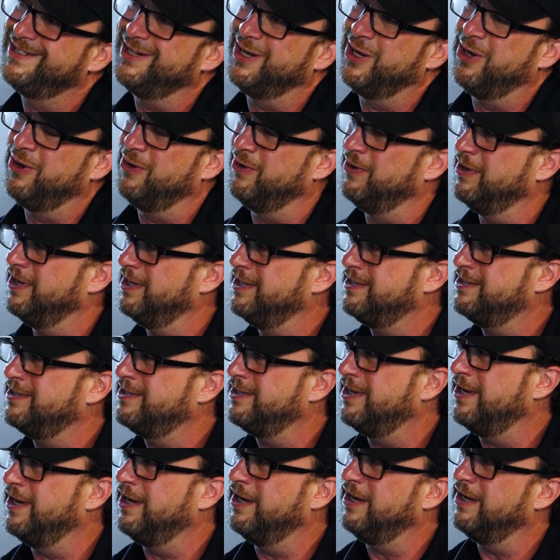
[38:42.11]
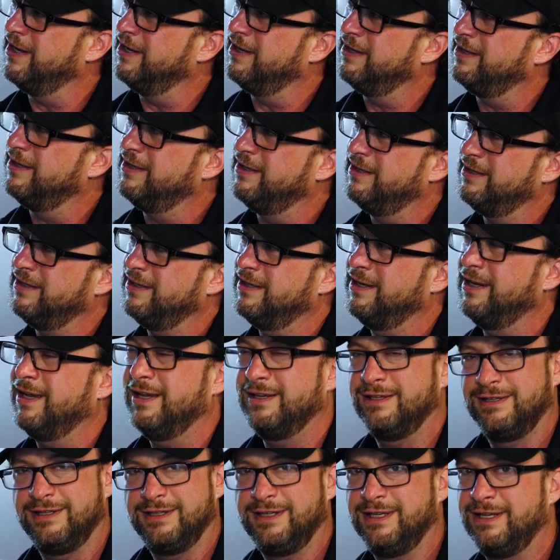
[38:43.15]
So it's
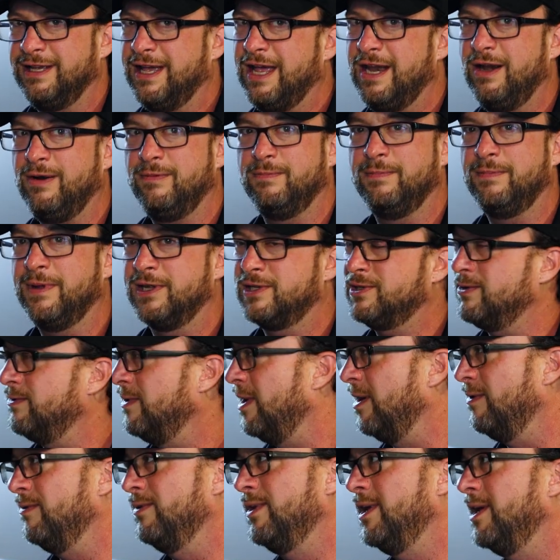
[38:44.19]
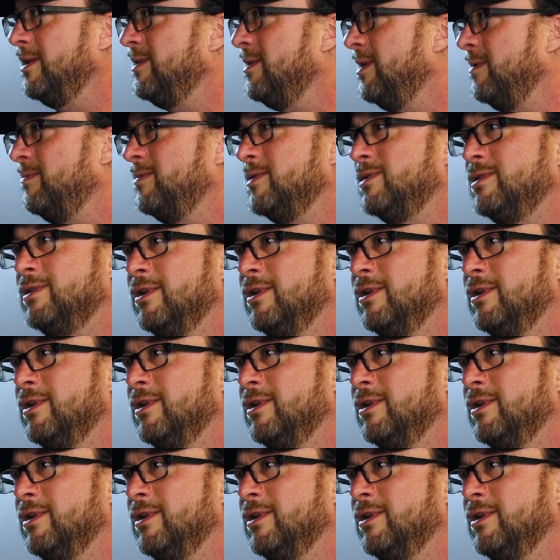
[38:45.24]
I don't mess around with that type of